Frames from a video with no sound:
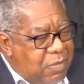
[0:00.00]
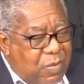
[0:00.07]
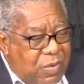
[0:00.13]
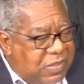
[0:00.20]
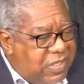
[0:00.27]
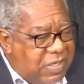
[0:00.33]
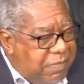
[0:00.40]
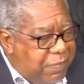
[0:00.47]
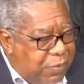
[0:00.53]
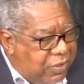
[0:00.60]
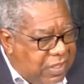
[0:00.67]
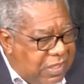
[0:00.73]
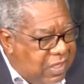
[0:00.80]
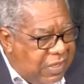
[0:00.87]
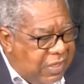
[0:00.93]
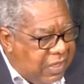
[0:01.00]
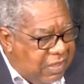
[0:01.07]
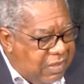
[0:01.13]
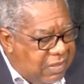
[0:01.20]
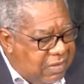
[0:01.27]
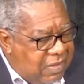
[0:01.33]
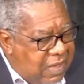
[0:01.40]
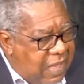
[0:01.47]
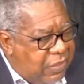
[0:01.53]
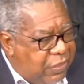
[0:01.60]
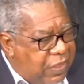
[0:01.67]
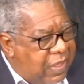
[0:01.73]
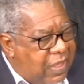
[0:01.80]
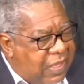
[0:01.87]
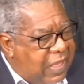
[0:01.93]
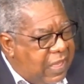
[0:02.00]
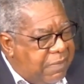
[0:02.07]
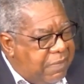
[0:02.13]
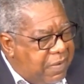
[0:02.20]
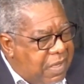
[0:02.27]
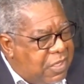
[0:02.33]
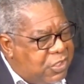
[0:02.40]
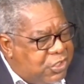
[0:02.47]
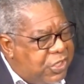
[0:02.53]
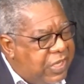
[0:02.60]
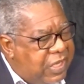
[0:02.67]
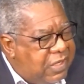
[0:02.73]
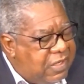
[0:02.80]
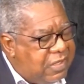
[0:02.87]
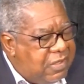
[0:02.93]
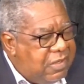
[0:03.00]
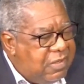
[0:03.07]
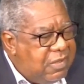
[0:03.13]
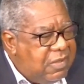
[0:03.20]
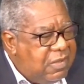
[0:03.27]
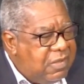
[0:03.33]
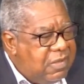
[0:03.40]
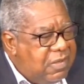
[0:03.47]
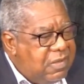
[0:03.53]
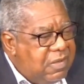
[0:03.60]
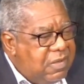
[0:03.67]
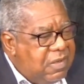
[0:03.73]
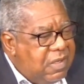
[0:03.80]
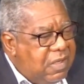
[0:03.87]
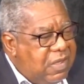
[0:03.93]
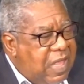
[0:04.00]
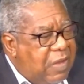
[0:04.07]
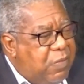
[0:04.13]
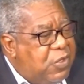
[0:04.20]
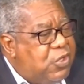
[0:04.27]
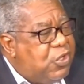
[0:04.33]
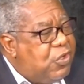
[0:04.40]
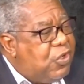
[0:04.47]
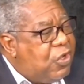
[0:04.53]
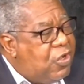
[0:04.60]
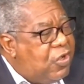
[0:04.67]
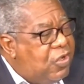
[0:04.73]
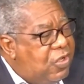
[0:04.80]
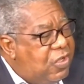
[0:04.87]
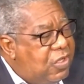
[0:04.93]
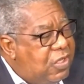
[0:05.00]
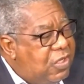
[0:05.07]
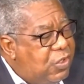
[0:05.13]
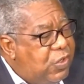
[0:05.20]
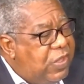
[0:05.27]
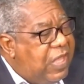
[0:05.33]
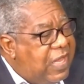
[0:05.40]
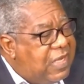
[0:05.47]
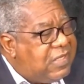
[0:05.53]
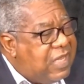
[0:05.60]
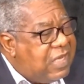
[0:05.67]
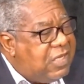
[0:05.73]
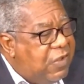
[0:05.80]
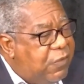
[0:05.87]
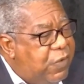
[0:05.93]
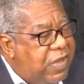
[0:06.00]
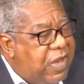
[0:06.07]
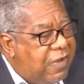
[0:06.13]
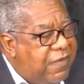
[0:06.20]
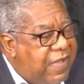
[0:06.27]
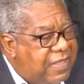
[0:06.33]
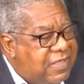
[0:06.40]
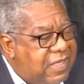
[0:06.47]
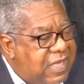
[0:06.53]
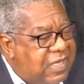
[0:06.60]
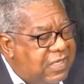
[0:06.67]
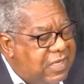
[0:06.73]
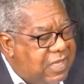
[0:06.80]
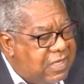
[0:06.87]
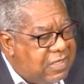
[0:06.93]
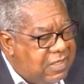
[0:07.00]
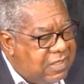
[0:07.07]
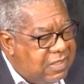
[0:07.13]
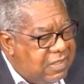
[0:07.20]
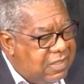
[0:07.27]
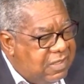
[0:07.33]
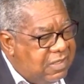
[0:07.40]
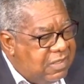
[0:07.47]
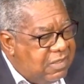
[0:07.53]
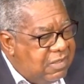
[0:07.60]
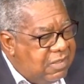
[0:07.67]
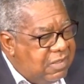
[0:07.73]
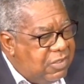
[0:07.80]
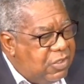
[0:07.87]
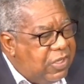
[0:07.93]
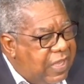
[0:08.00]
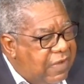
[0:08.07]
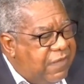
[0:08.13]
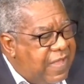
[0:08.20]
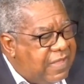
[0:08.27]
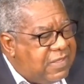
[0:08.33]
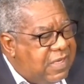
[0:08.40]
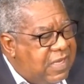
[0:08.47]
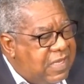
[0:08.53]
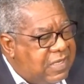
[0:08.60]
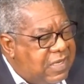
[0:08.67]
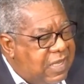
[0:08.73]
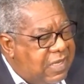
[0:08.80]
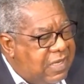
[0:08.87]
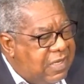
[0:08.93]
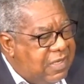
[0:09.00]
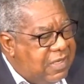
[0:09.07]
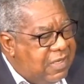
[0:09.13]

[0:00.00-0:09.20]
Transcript: Most importantly, I think I keep urging it, that we should go to the health center if you're not vaccinated, to get vaccinated.